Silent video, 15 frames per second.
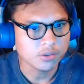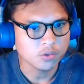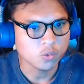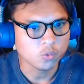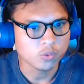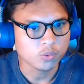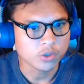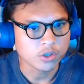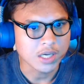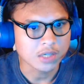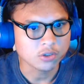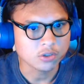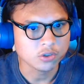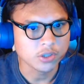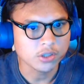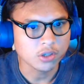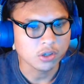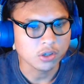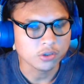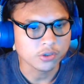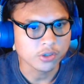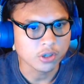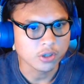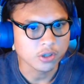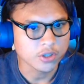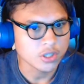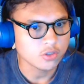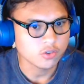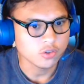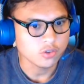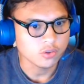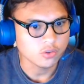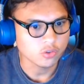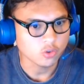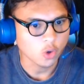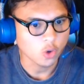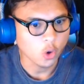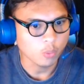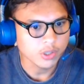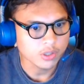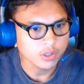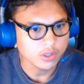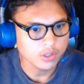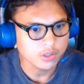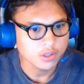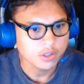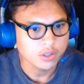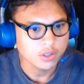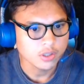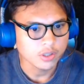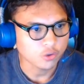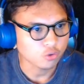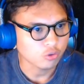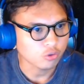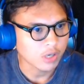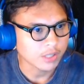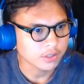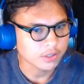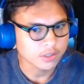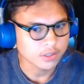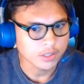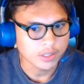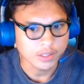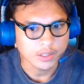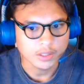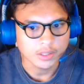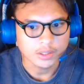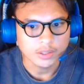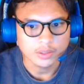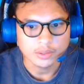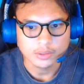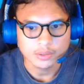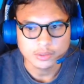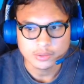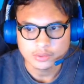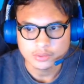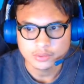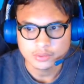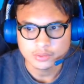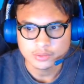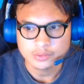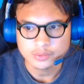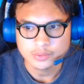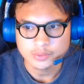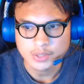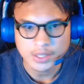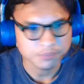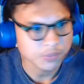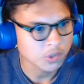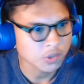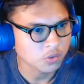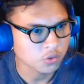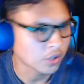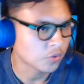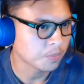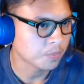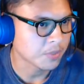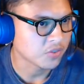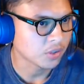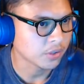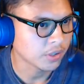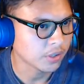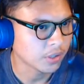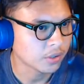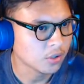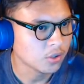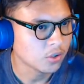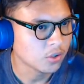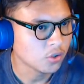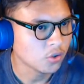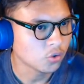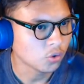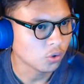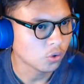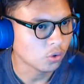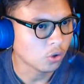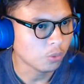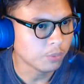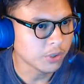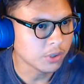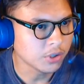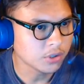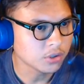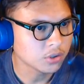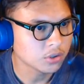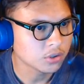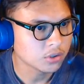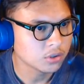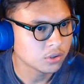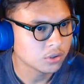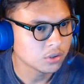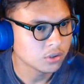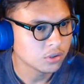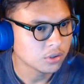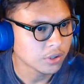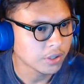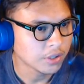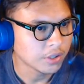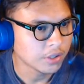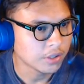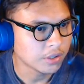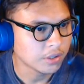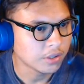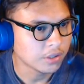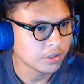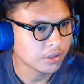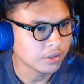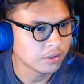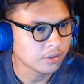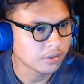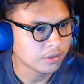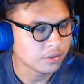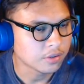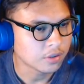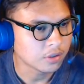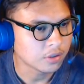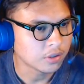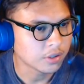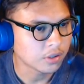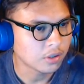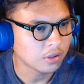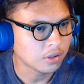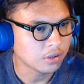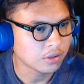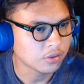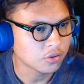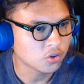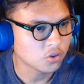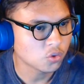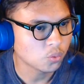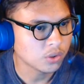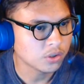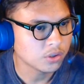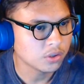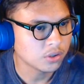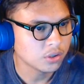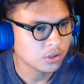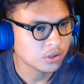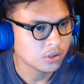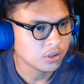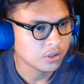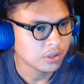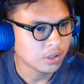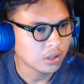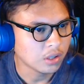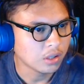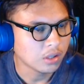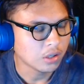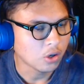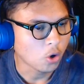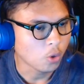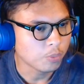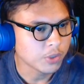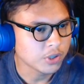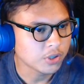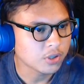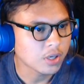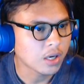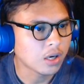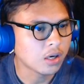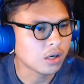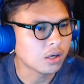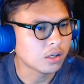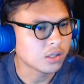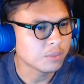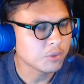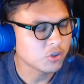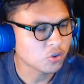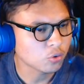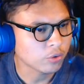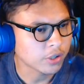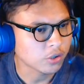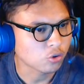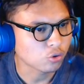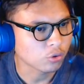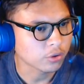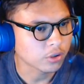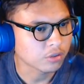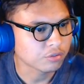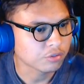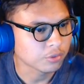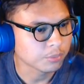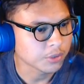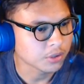when you download it, all you need to do is just open it, extract it, and yeah, so that's basically it. So open it and click on this one, open it. Let me just create a shortcut for me.